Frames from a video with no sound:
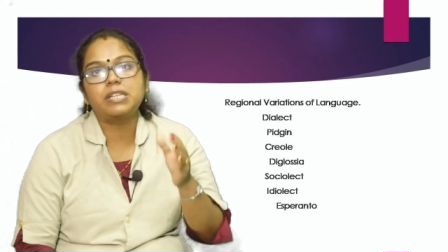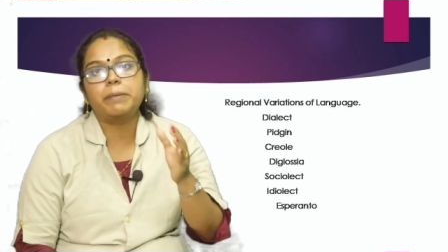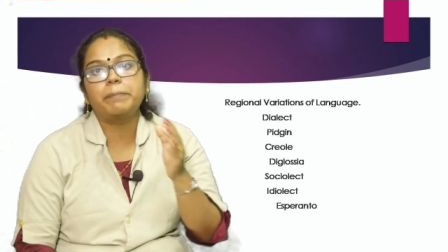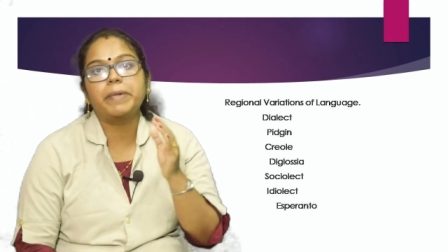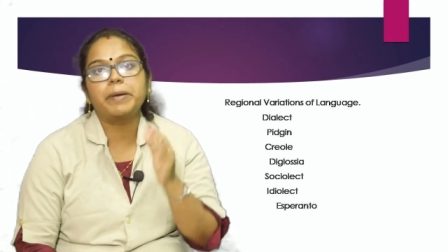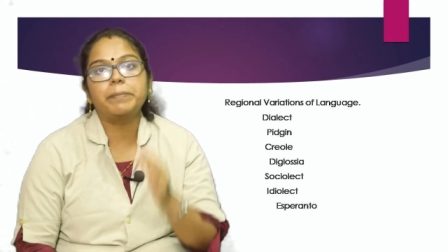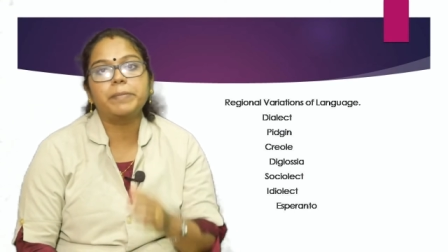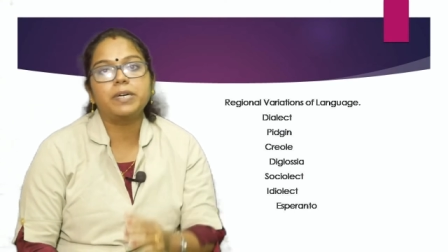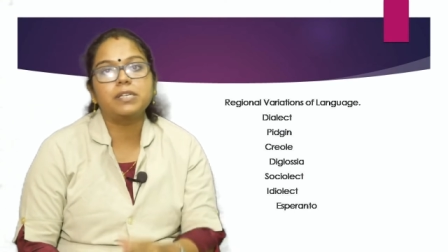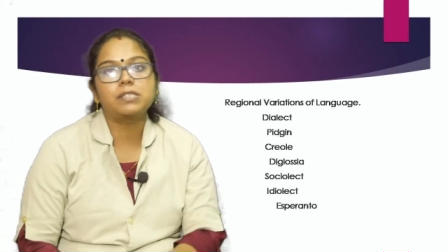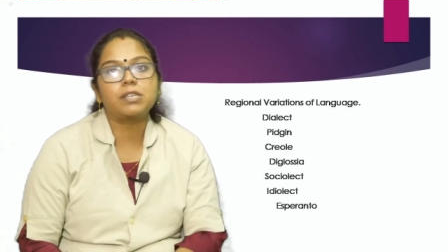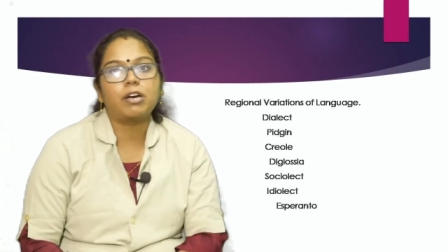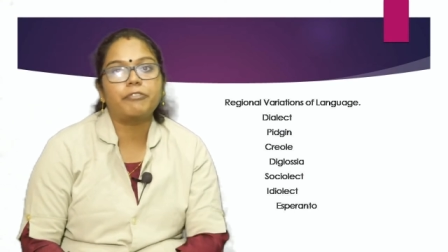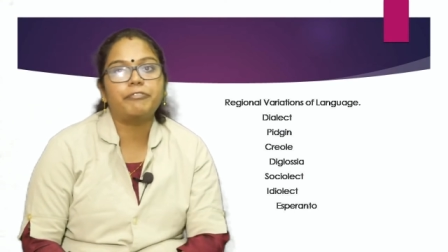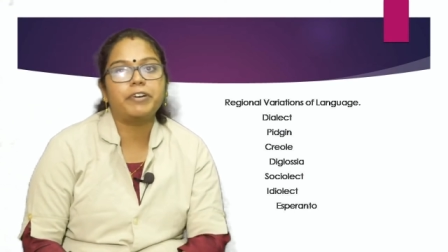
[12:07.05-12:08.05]
the members
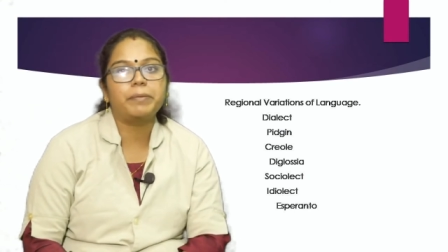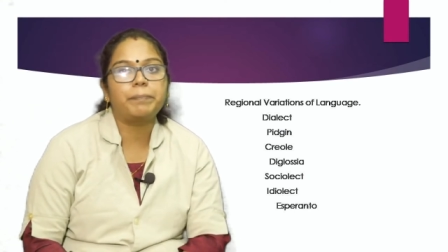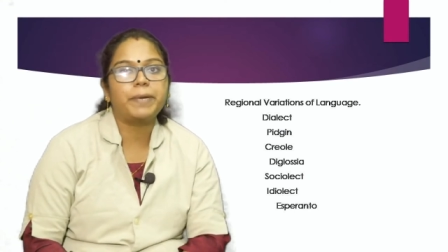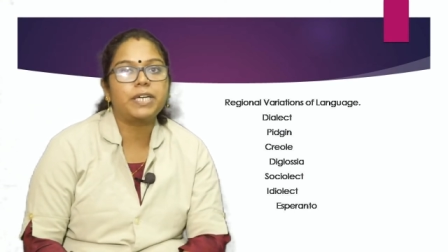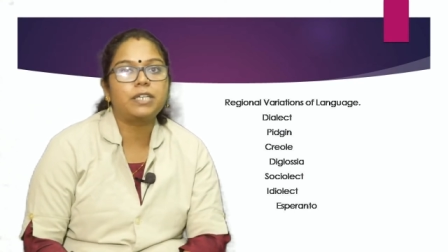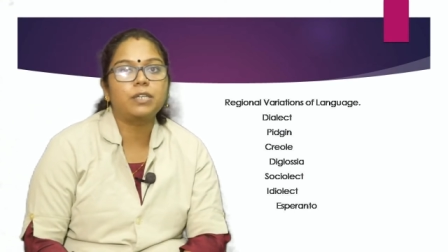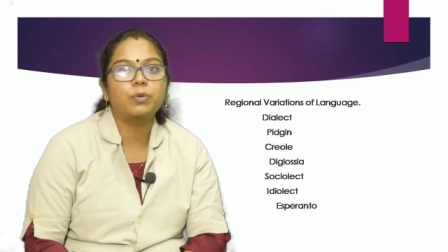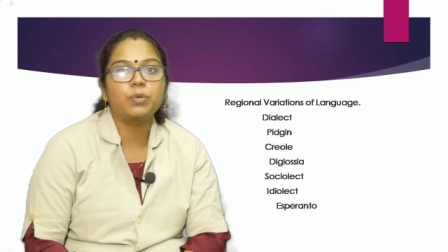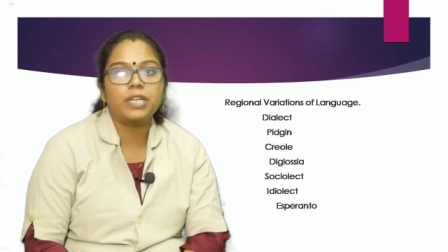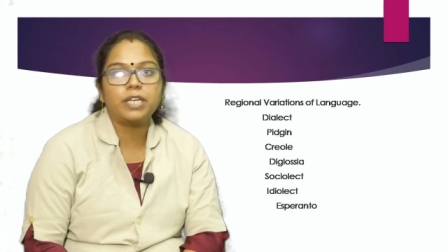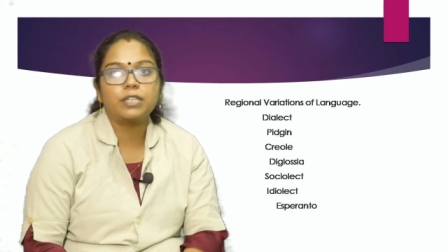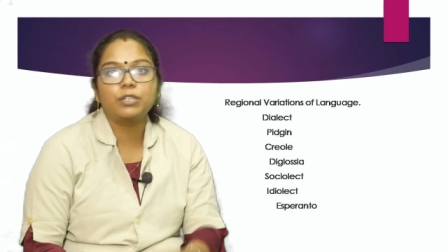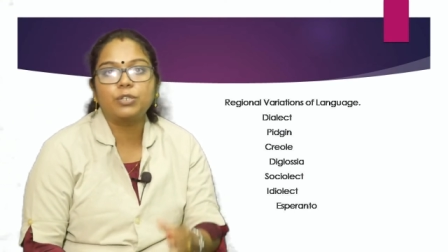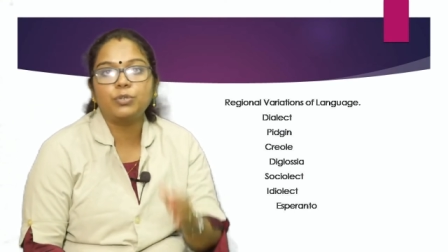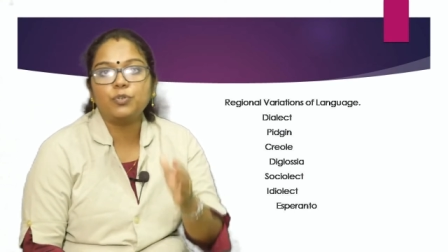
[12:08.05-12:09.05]
of a particular
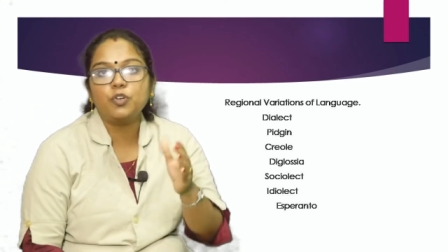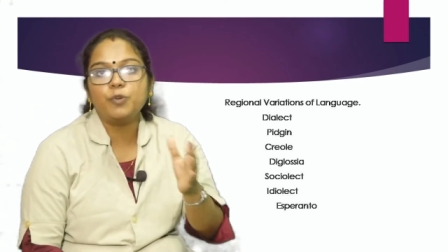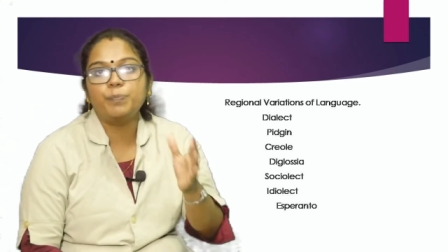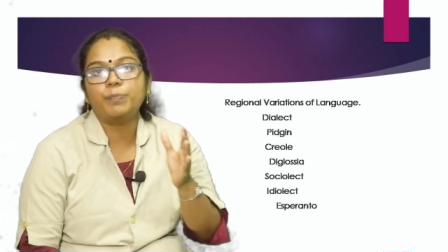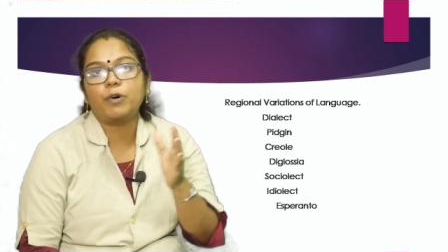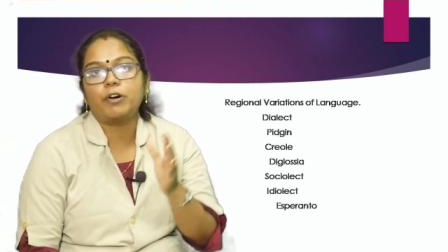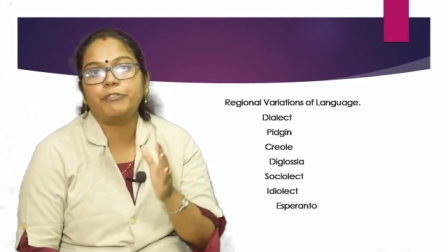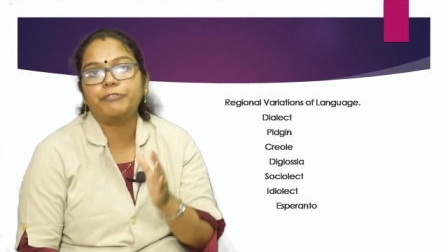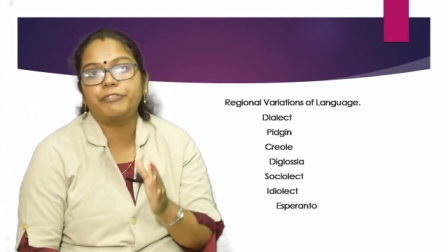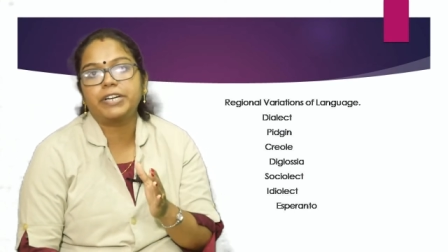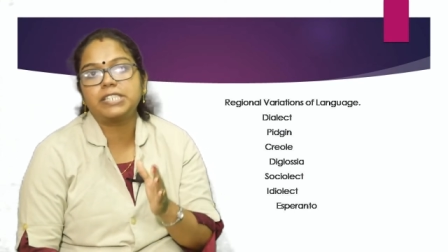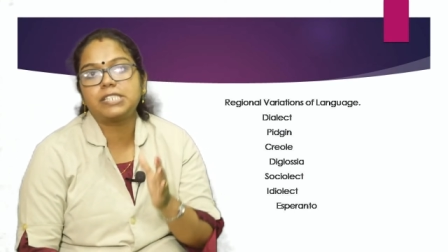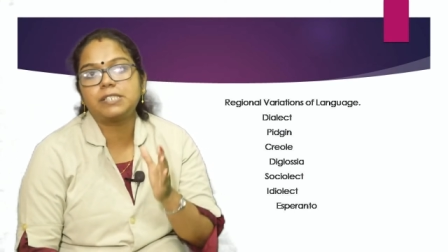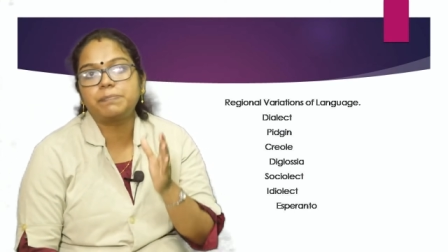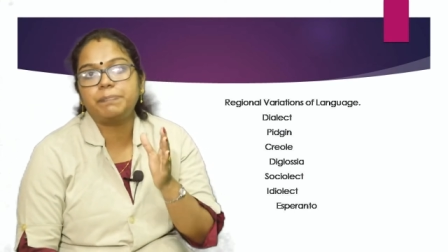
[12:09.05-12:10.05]
group of
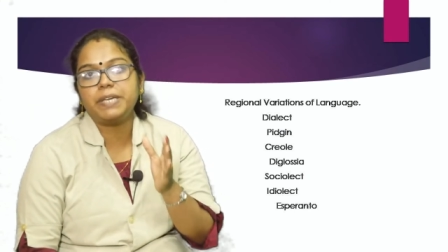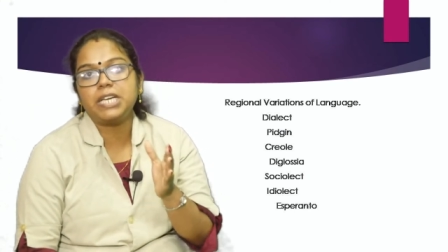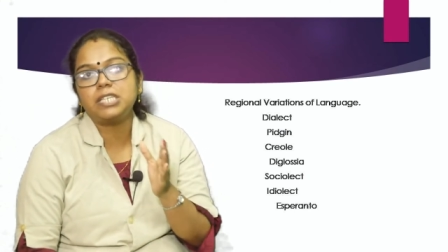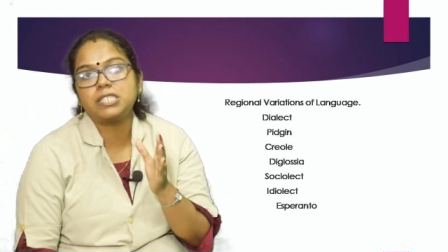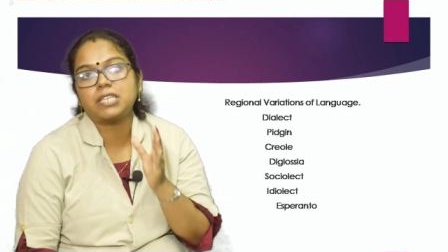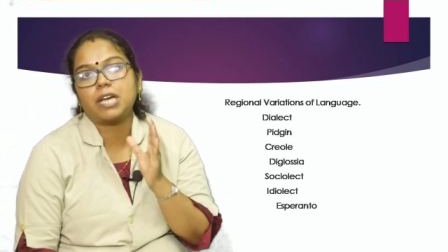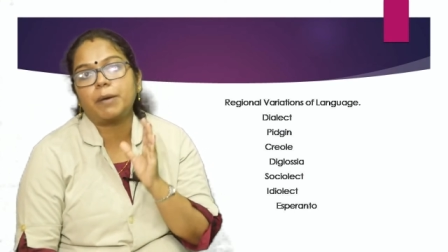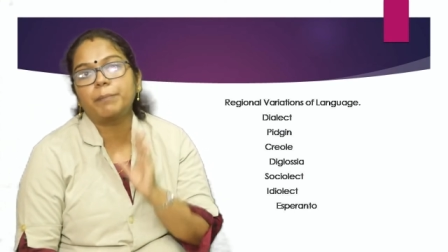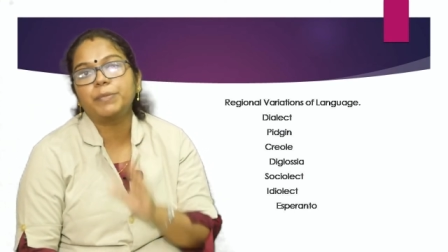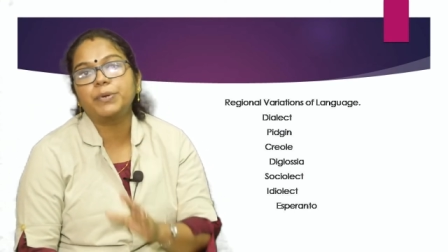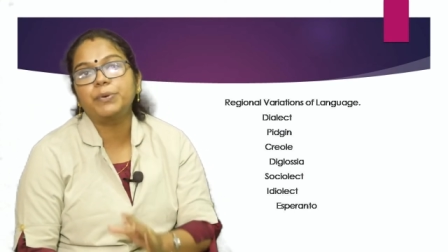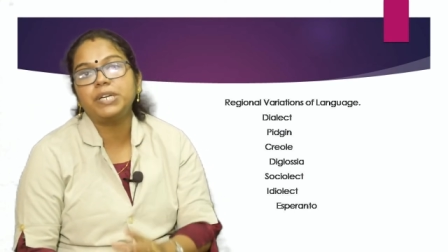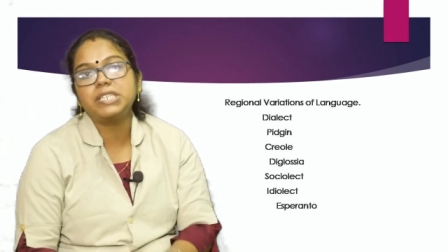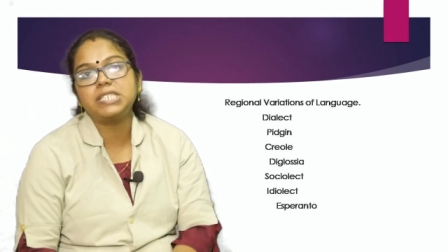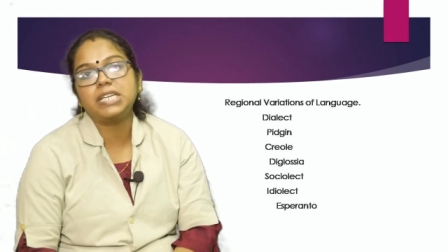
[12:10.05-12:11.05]
a speech
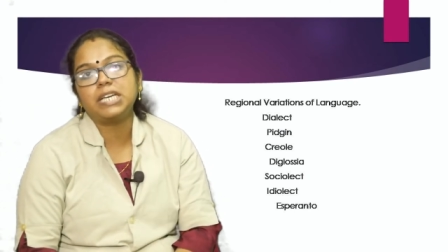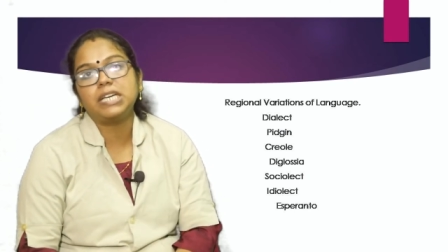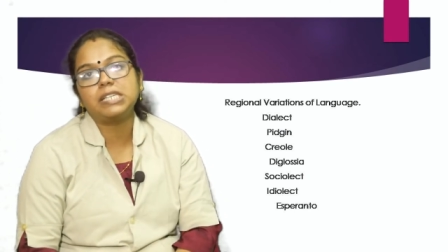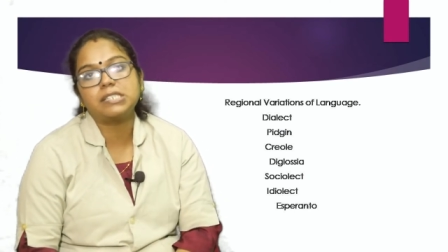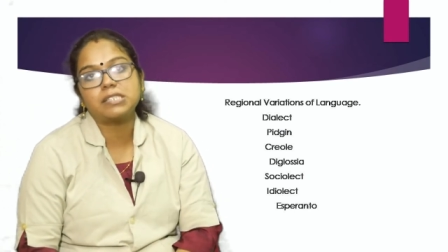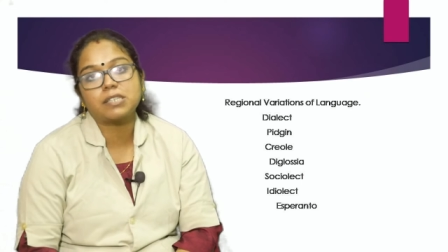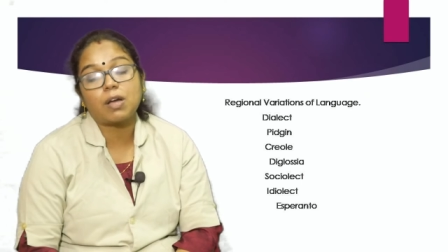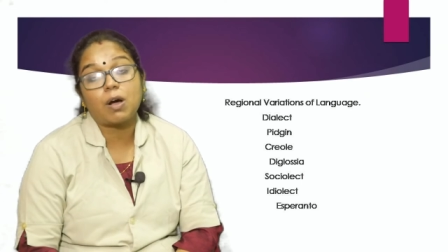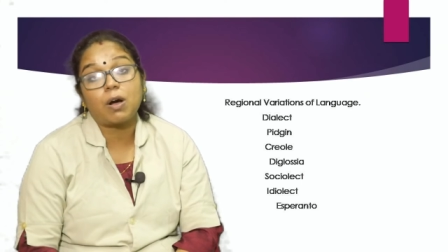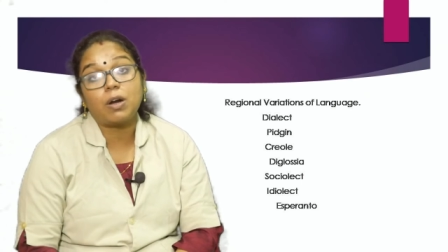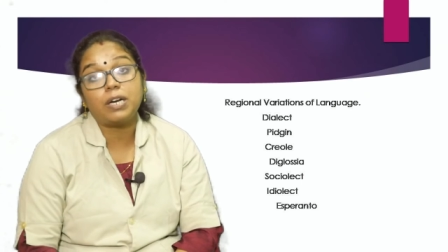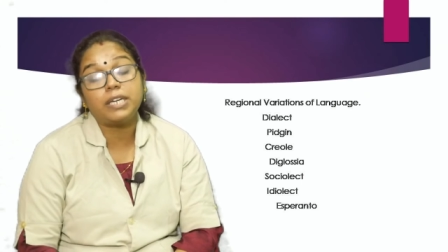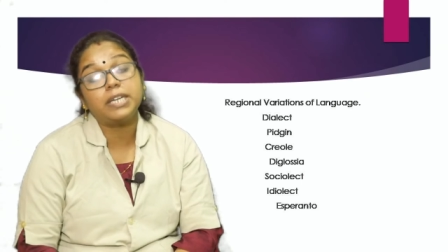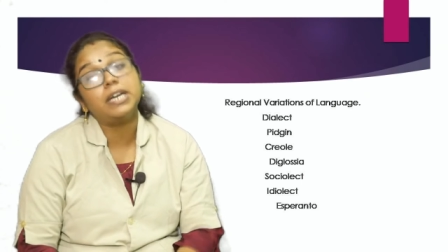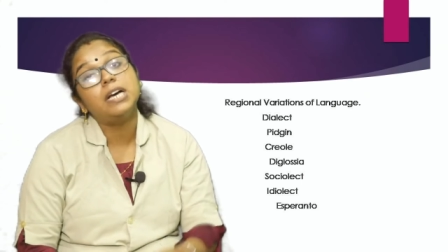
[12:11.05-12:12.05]
community is
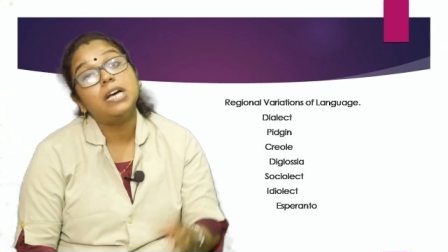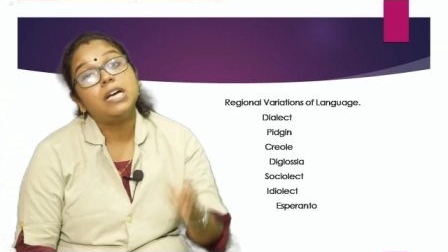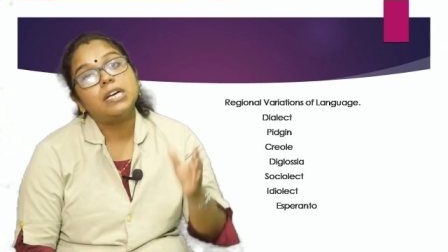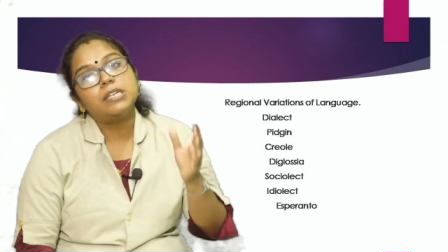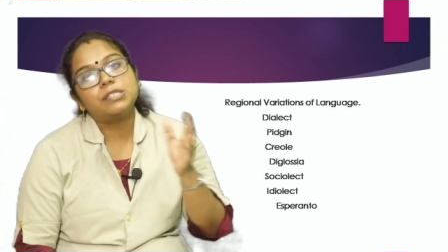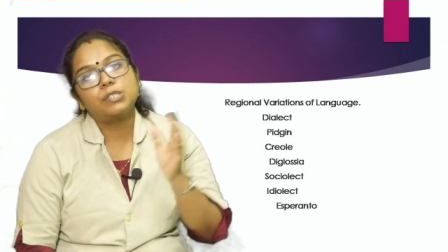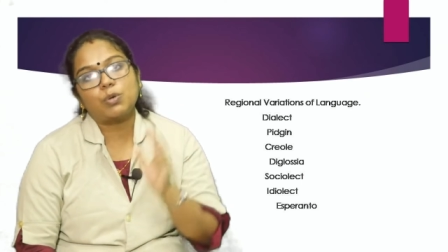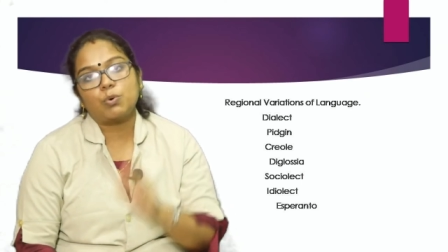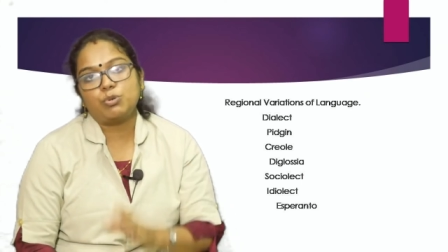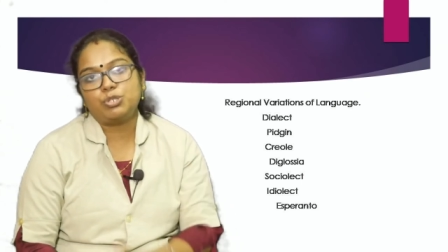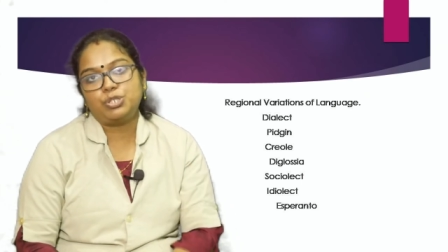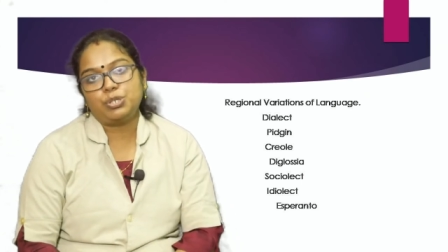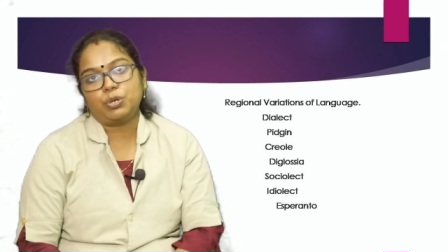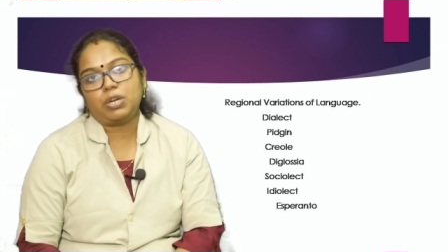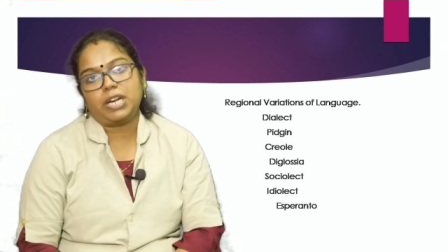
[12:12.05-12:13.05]
called
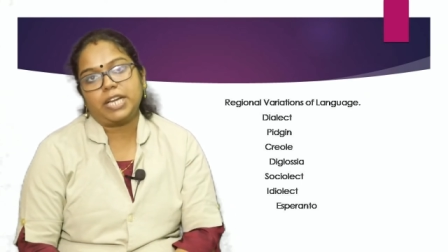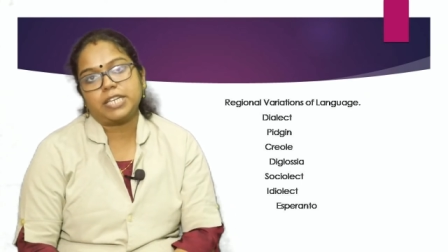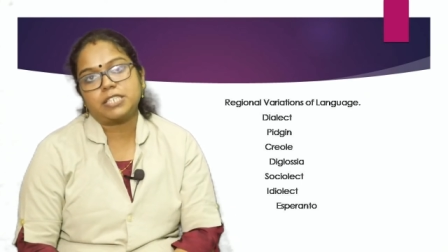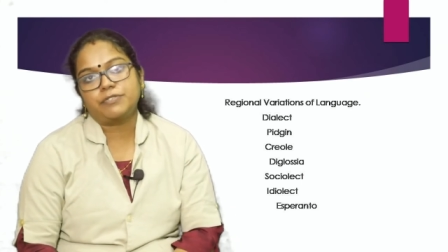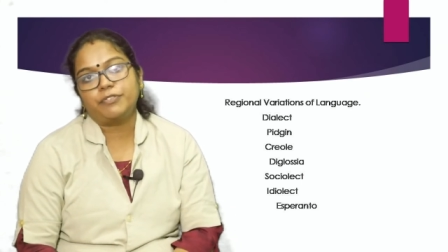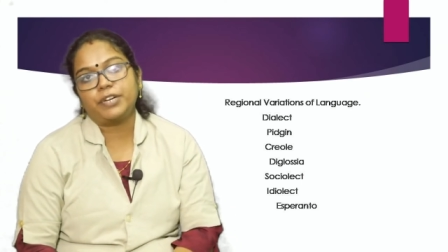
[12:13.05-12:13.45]
sociolect.